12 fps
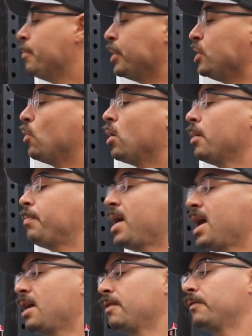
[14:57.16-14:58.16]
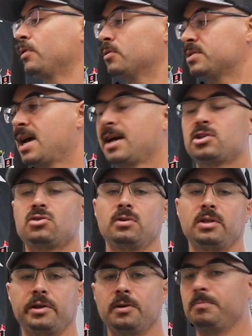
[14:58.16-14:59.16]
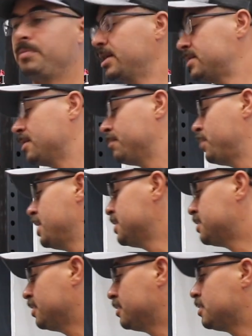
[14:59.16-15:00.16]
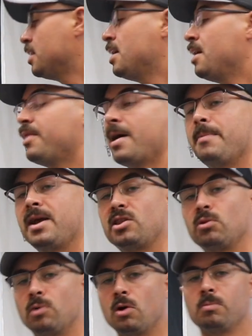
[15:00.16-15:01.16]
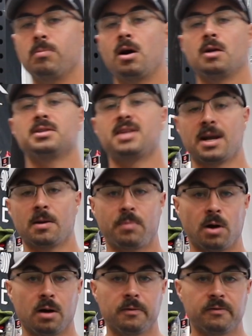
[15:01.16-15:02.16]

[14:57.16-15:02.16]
but you are paying for those extra little bits and pieces that make the Rogue bar stand apart